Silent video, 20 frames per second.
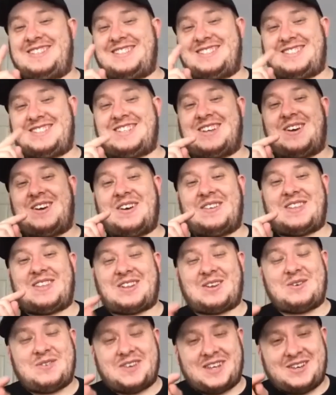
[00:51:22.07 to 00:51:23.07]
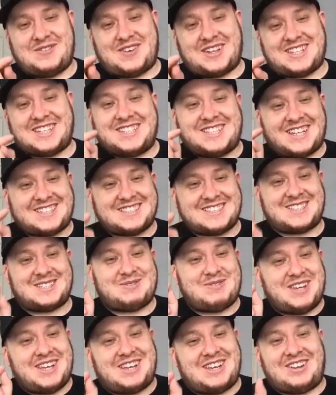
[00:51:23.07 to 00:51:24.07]
So I don't think you've had your chance to
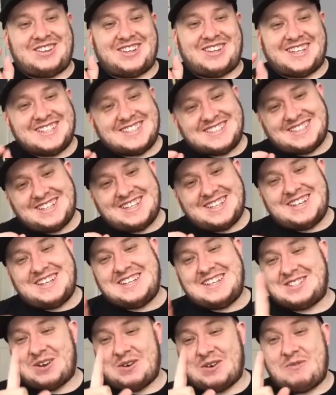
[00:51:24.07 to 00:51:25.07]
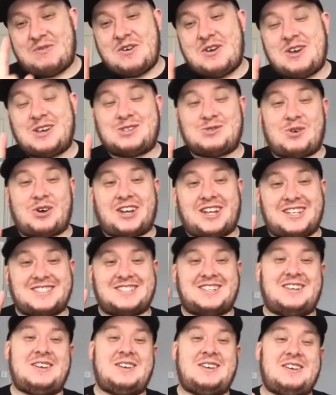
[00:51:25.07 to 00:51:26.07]
speak on these. So first one
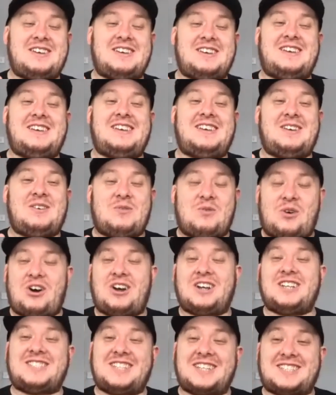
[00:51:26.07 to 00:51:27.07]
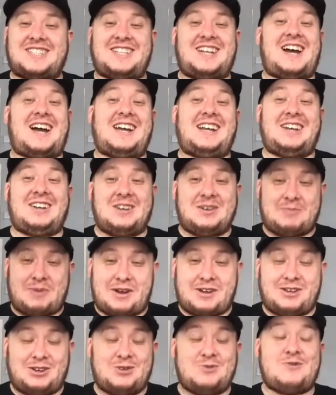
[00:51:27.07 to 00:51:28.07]
is, what is this in Ireland
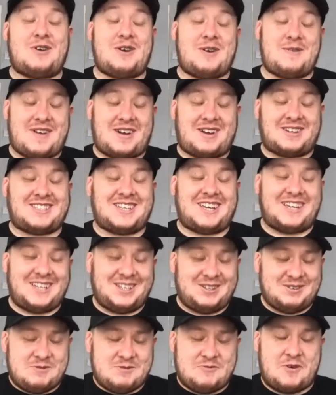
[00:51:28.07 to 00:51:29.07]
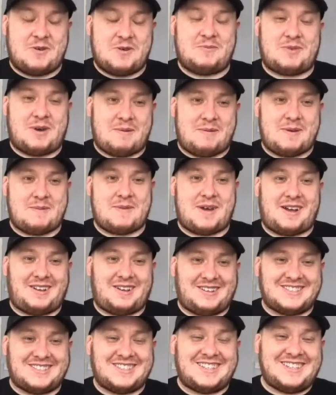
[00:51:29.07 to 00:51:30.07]
about you running around saying you were running Premier
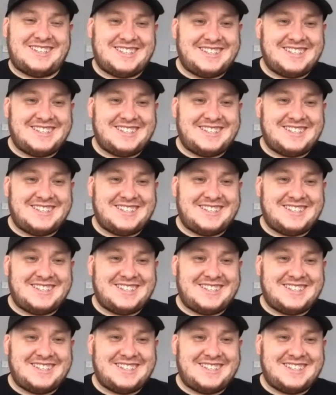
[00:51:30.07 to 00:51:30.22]
battles?